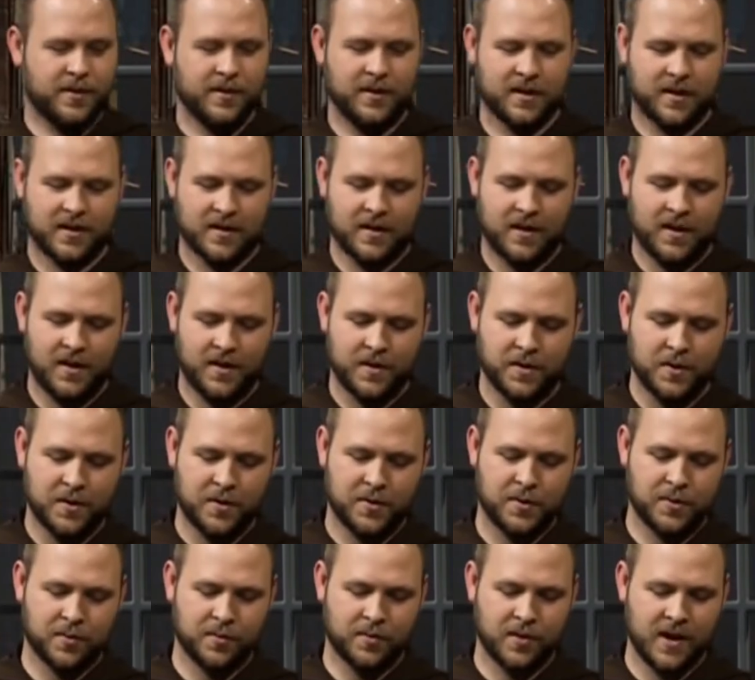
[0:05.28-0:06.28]
book called
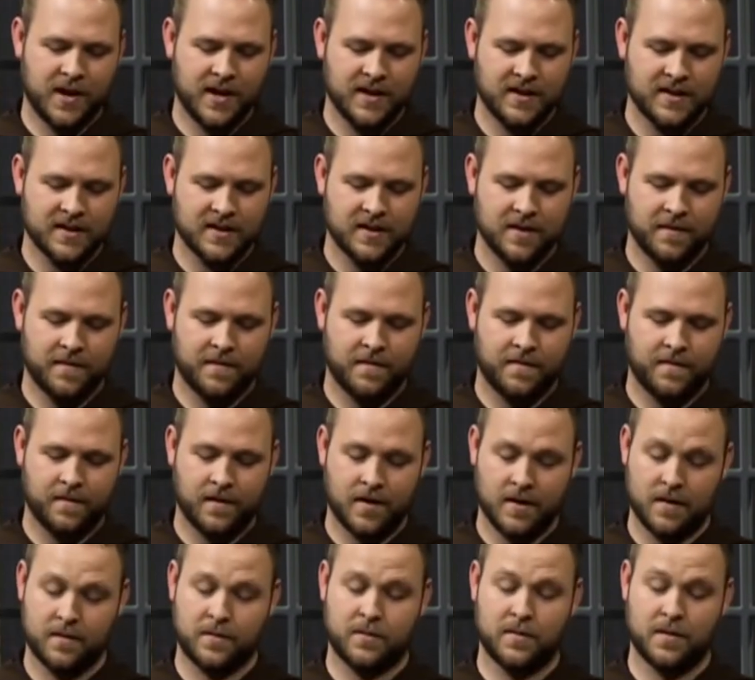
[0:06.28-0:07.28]
To Raise the,
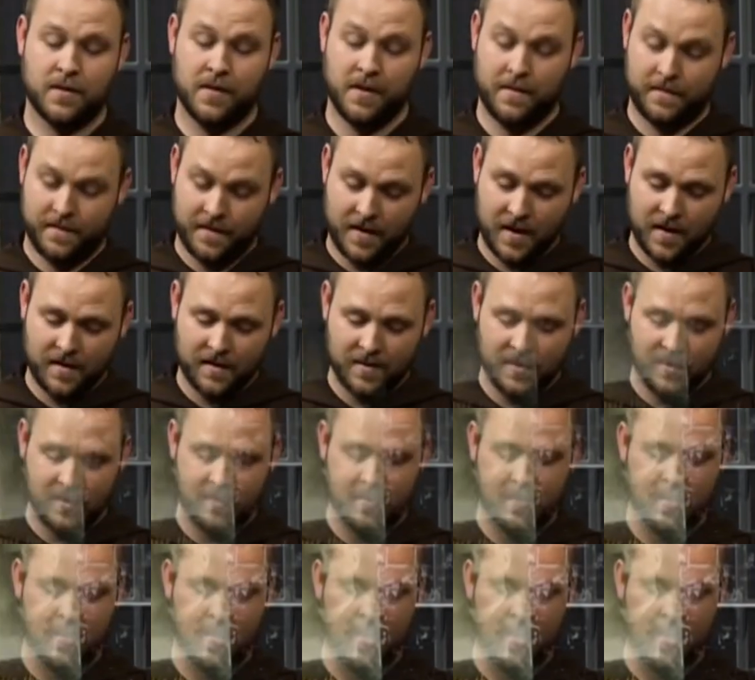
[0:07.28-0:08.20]
to the Fallen,